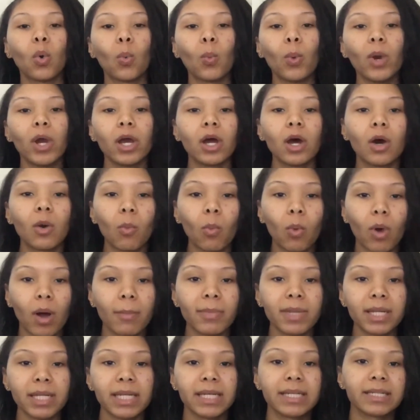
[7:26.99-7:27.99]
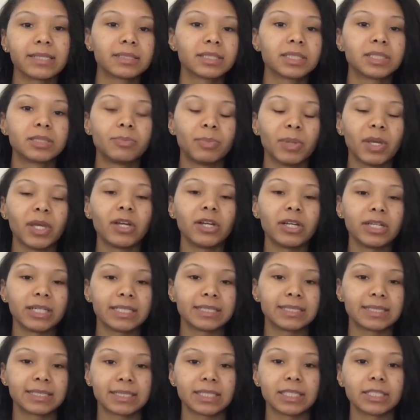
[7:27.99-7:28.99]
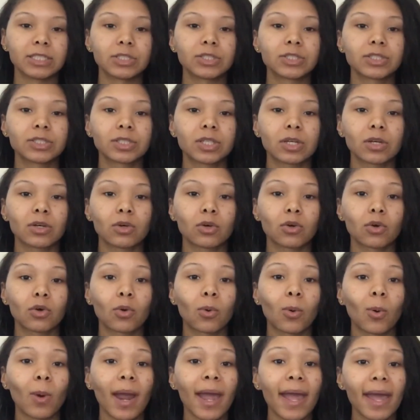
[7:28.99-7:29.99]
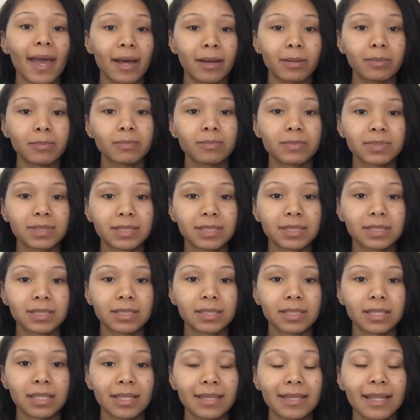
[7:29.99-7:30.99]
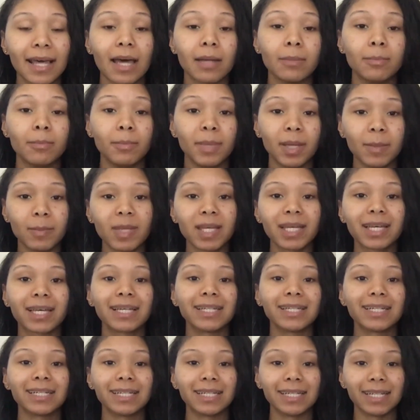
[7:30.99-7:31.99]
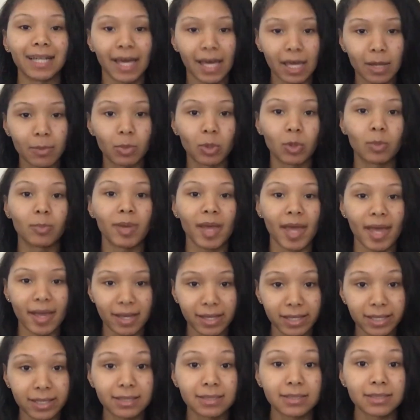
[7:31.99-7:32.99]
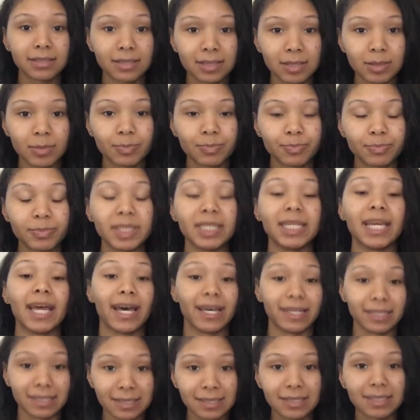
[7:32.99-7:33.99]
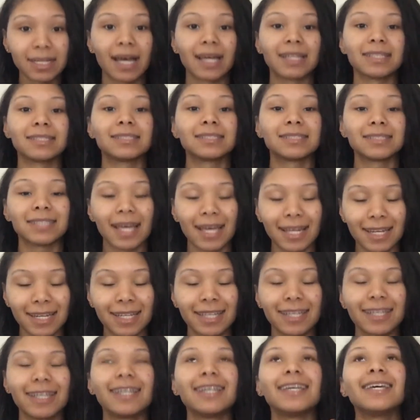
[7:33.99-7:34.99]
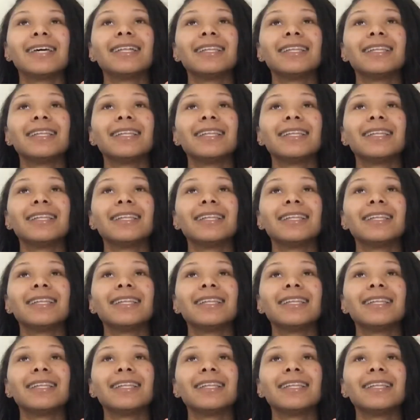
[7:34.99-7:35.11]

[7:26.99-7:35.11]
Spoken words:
where a woman experiences cramps that mimic labor pains. Yes, I said it.